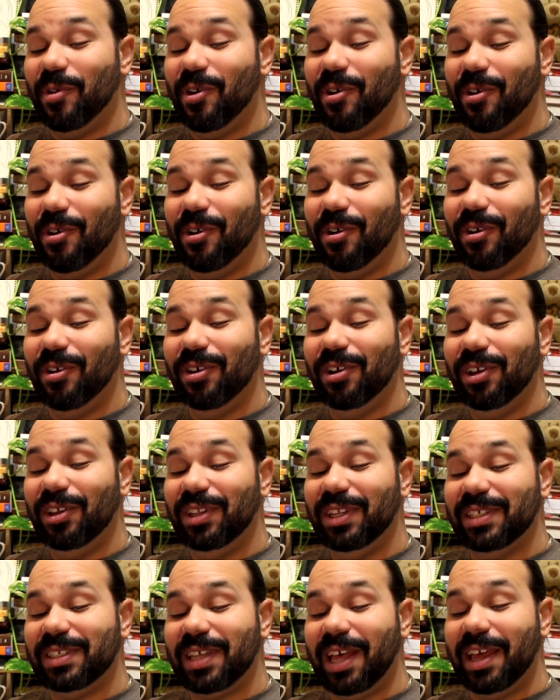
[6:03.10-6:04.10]
her,
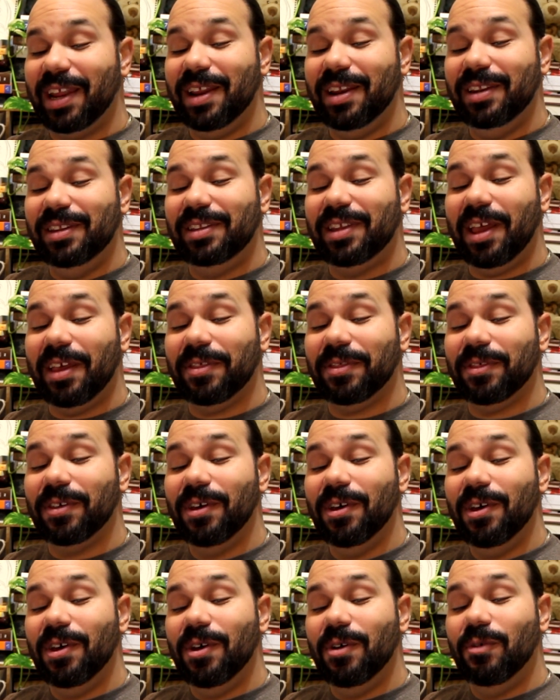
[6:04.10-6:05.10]
deciding death
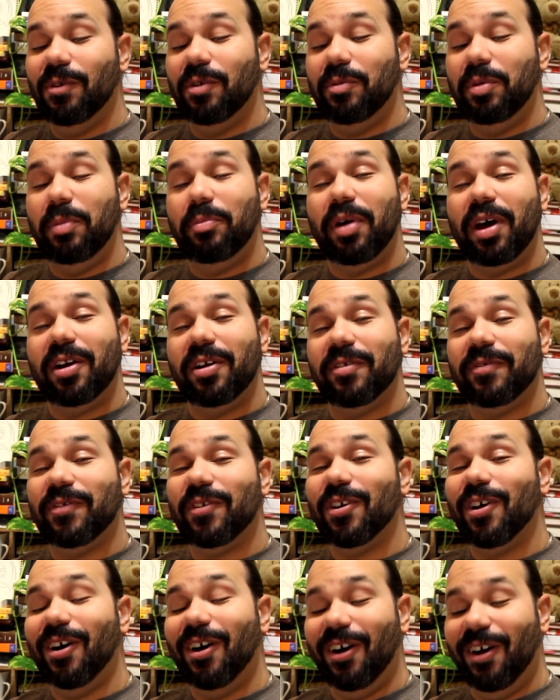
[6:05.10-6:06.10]
would be better
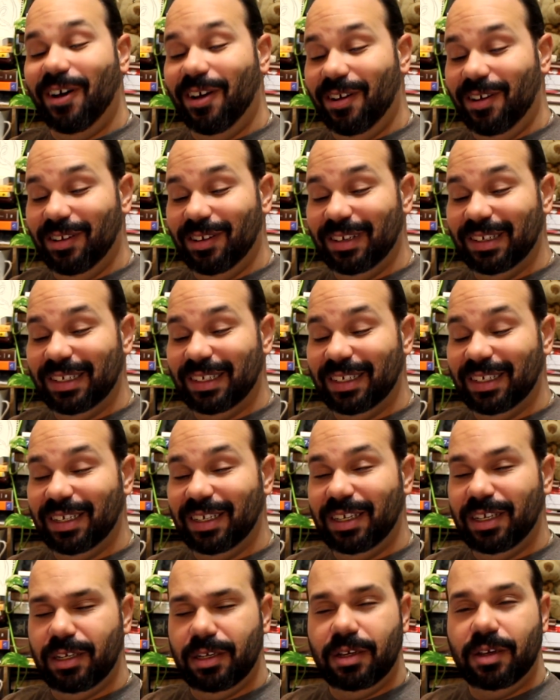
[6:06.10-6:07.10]
for all.
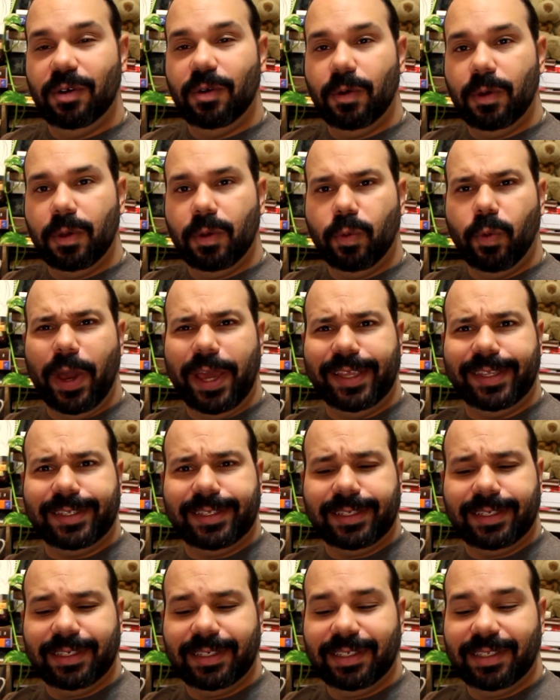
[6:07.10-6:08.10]

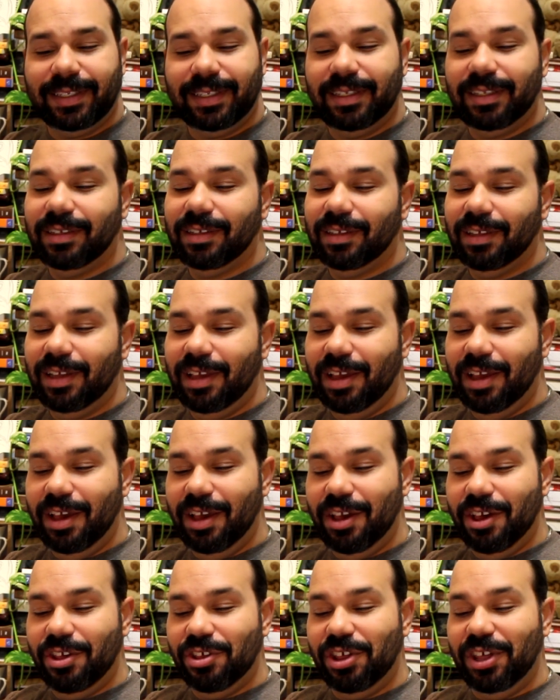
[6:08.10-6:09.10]
Wait,
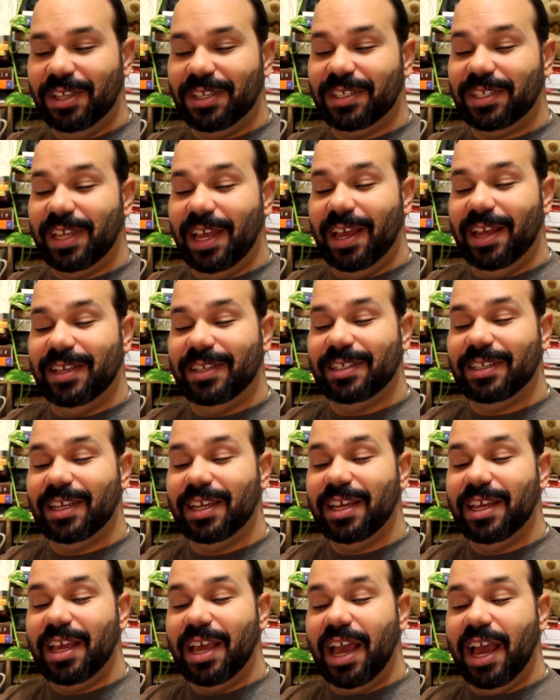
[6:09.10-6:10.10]
she says
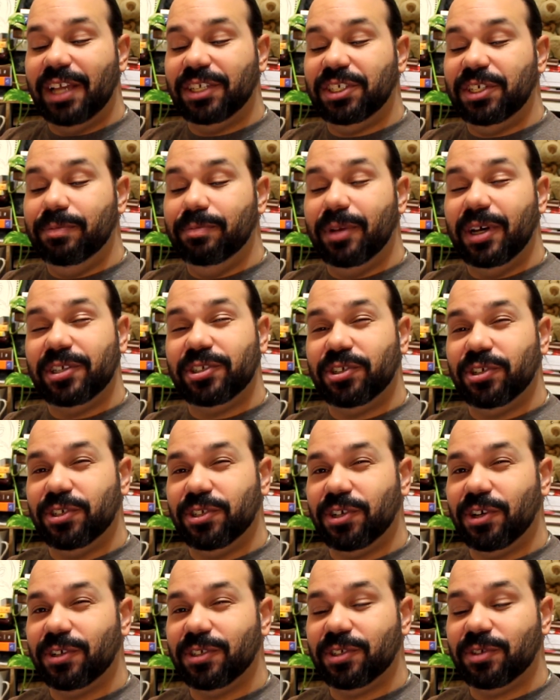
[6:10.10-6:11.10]
as she
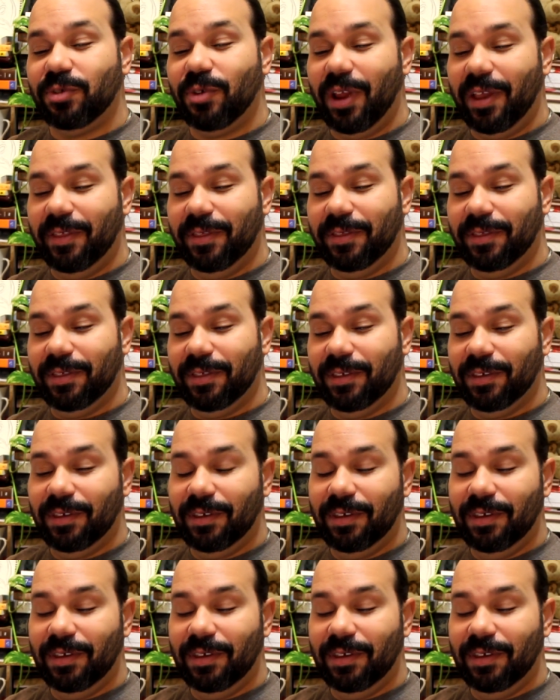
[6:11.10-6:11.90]
musters her strength.